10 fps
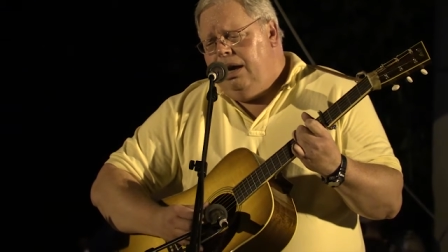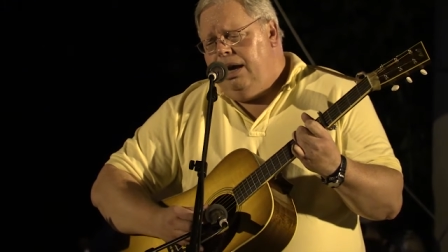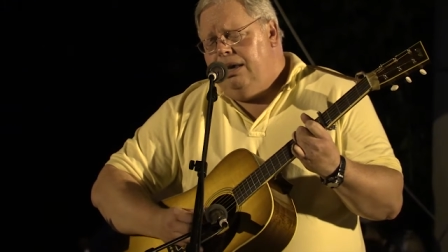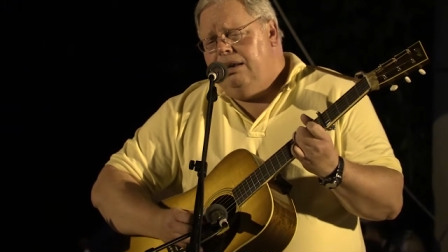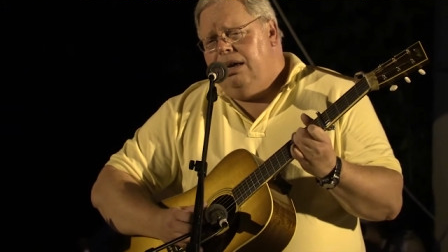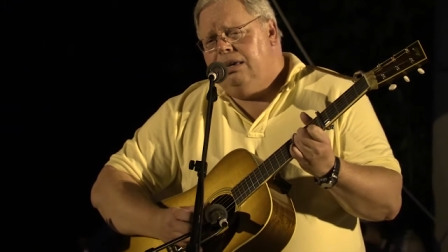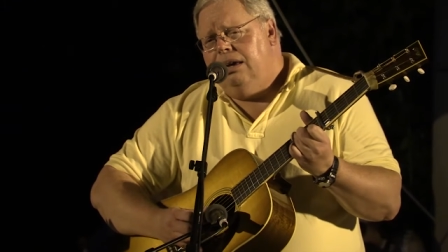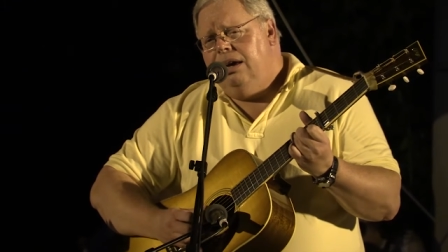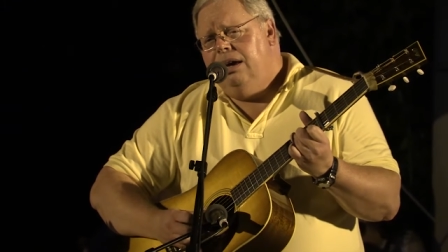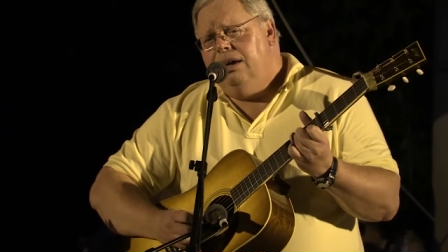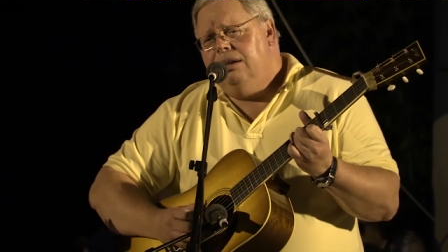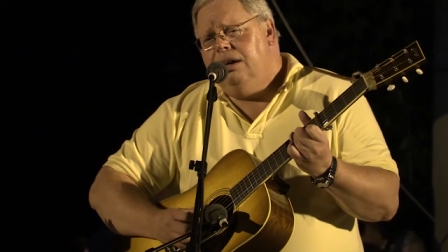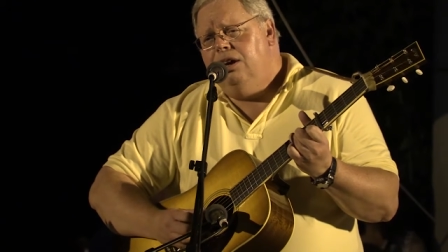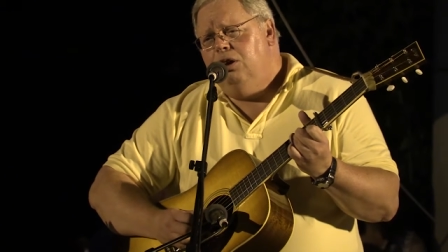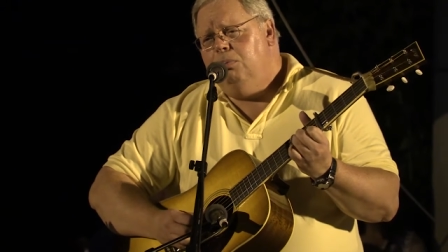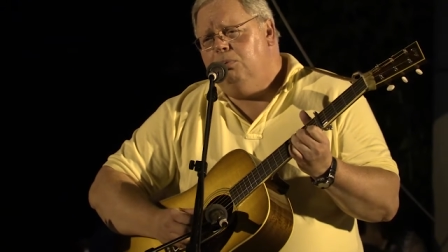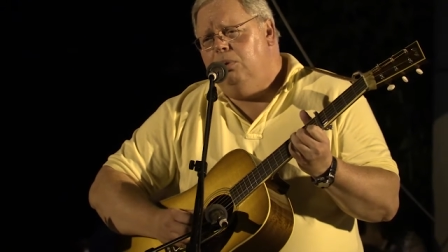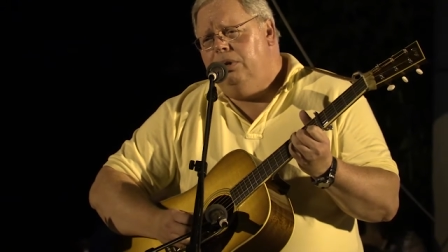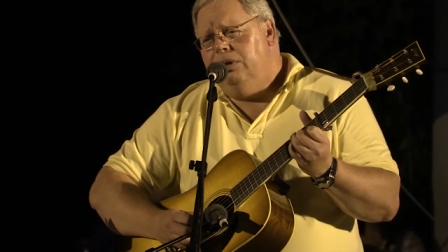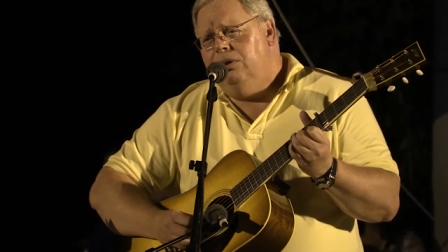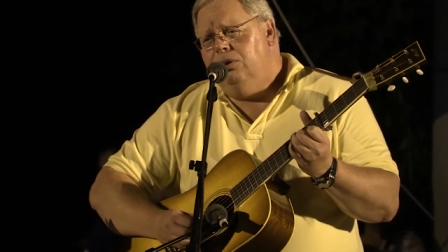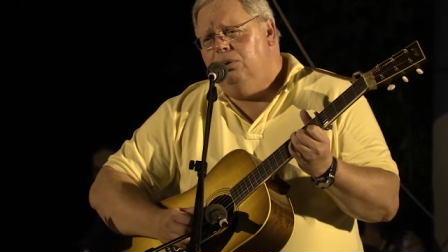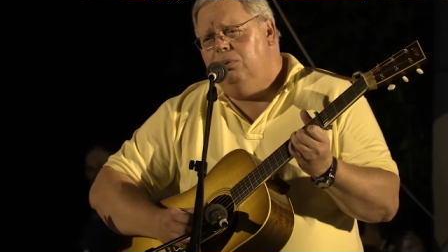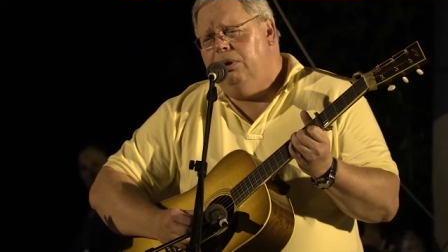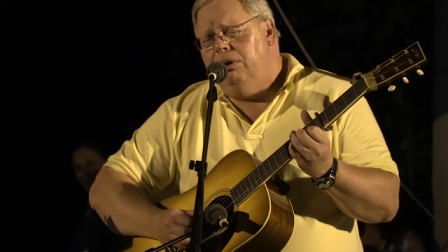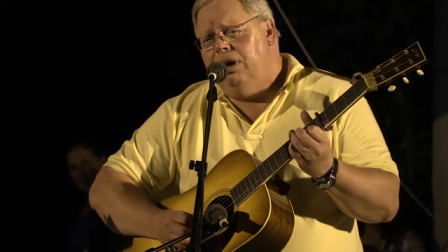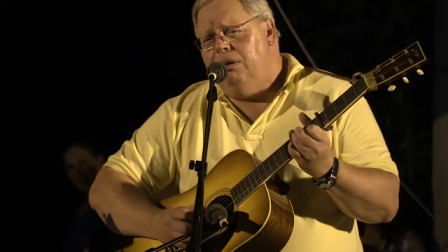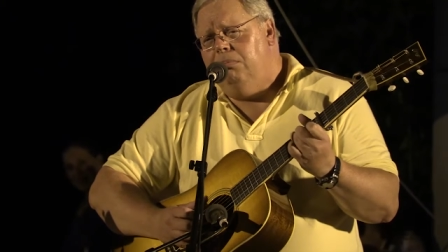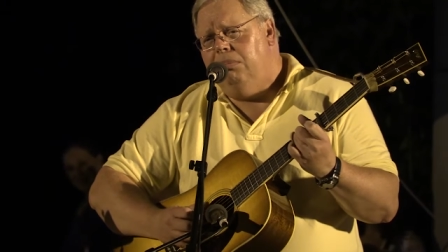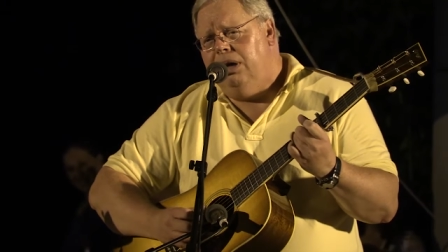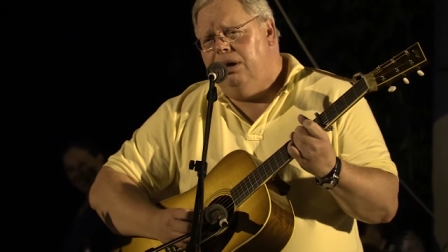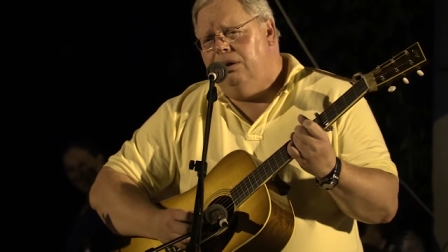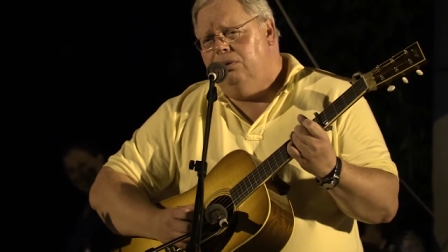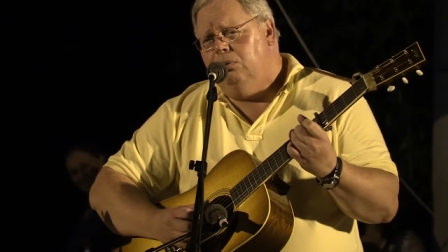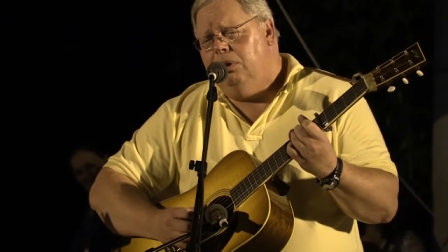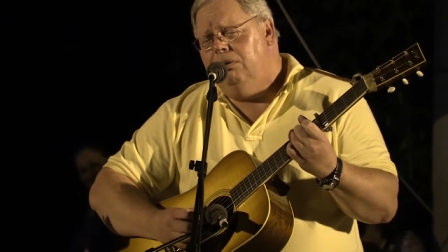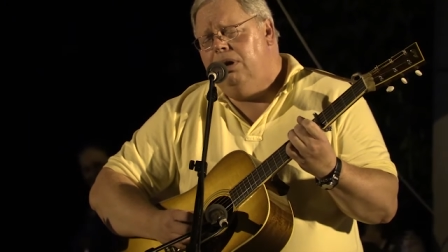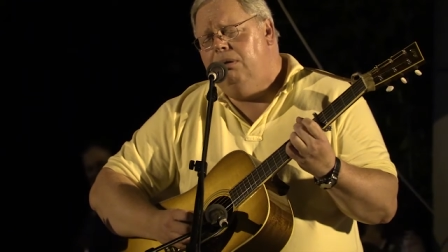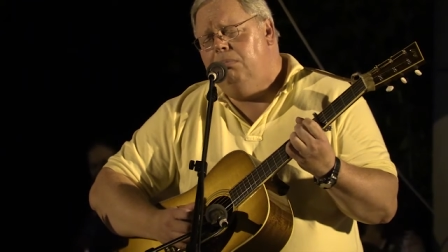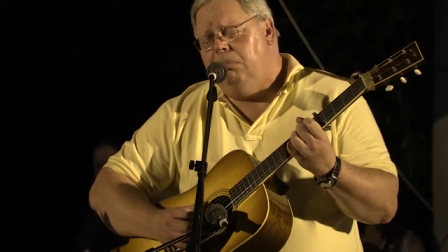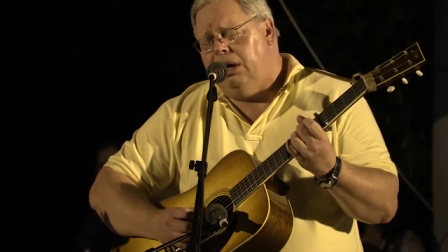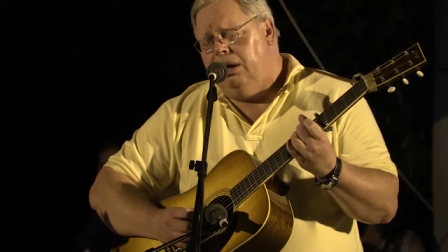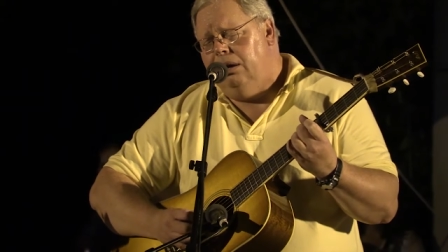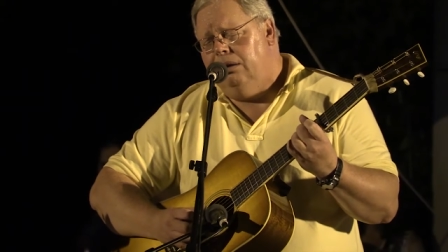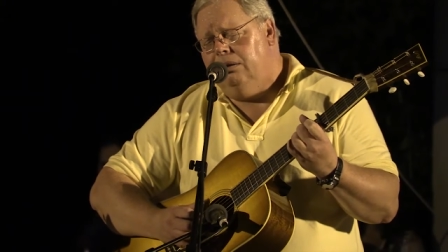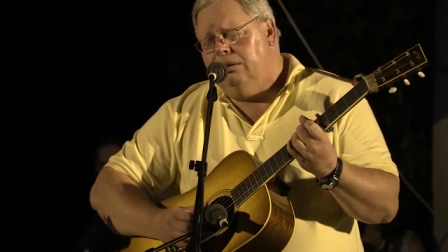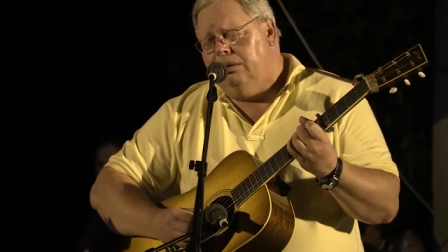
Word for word: And I can't help but wonder where I'm bound, where I'm bound.